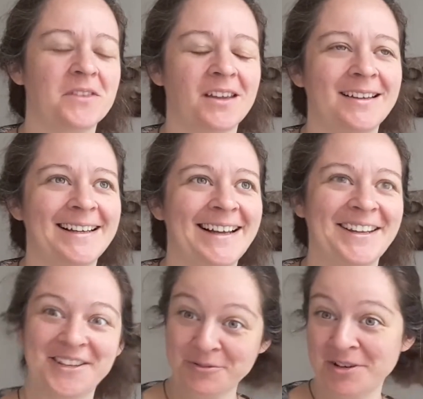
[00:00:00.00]

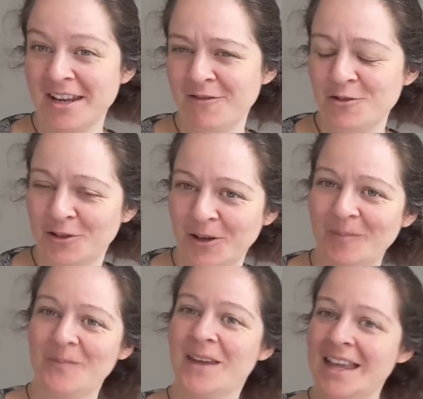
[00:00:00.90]
I just want to give you
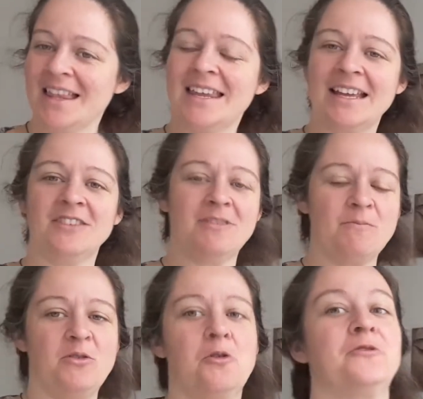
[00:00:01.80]
some
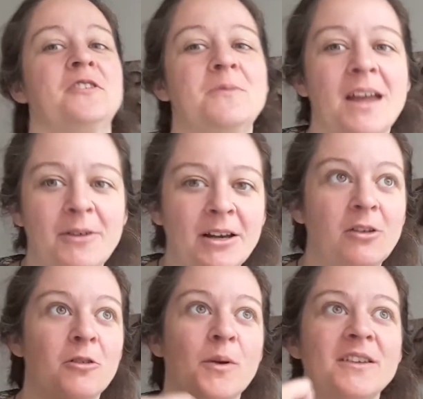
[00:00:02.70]
interim thoughts as we're going
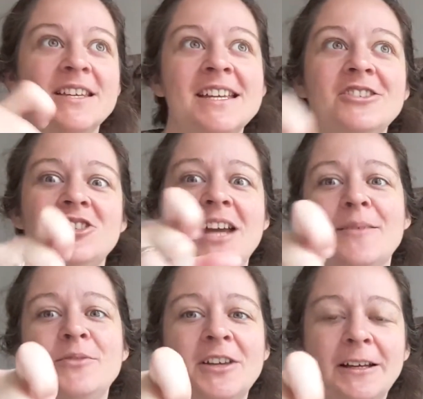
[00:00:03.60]
along, because each
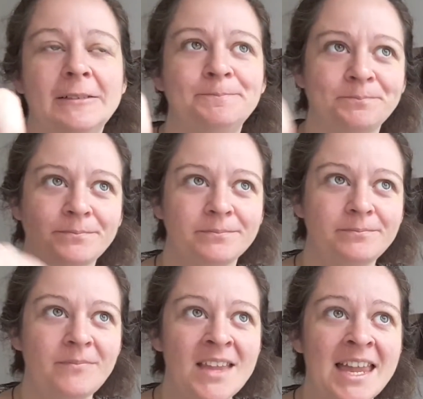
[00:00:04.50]
chapter
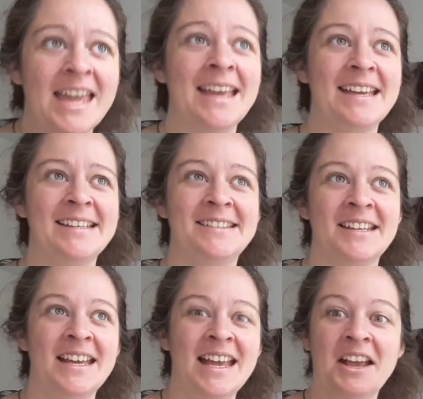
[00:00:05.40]
is
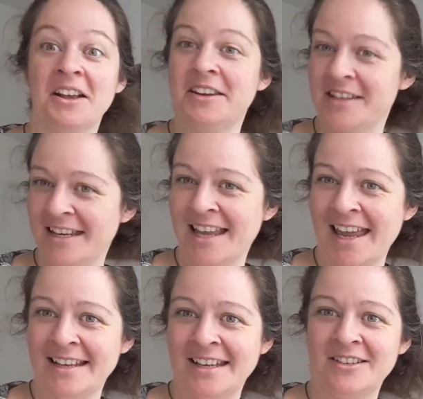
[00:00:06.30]
kind of
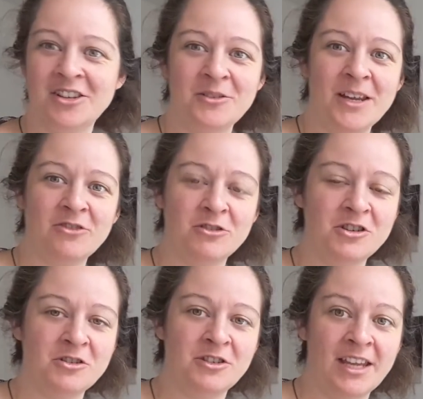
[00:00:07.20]
dedicated to
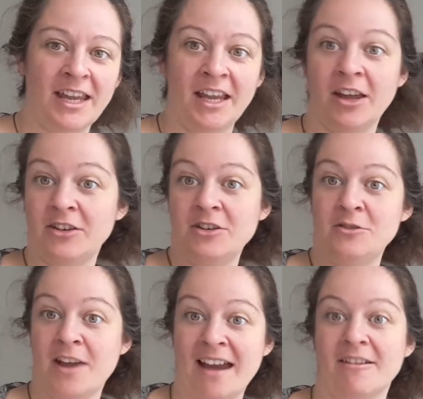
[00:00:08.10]
introducing a
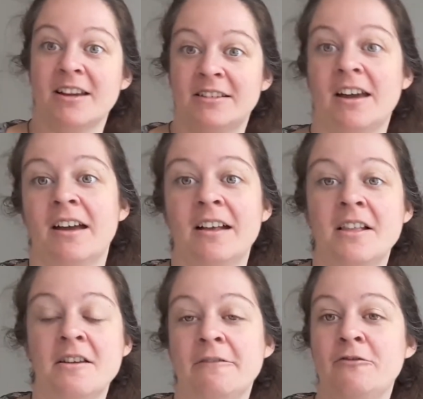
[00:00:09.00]
new character
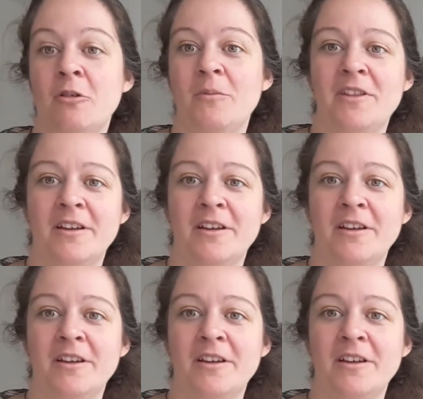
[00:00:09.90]
from